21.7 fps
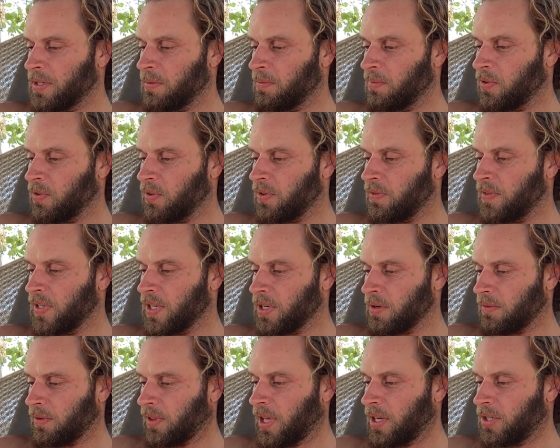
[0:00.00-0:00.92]
improved and
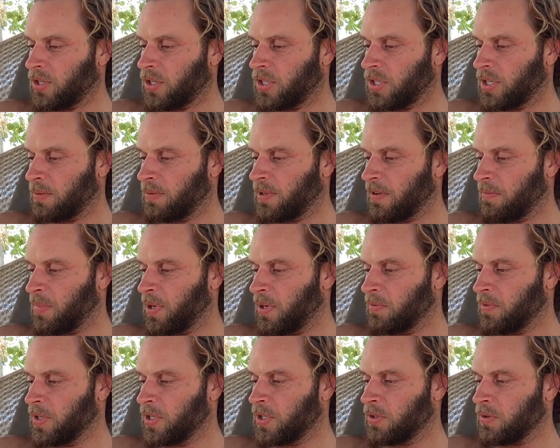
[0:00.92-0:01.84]
your relationships have been
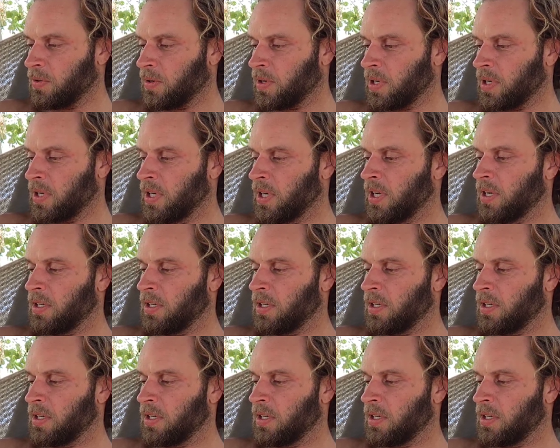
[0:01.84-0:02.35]
restored,